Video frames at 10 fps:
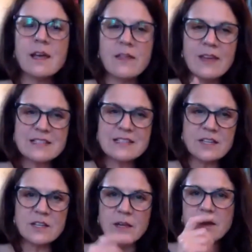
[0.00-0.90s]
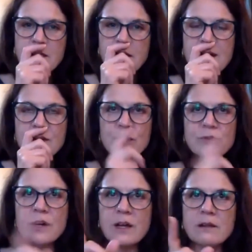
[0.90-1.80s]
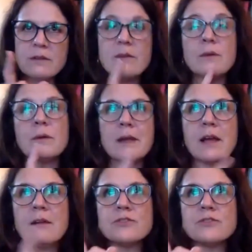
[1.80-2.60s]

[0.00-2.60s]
And that's I don't know if you're anyway.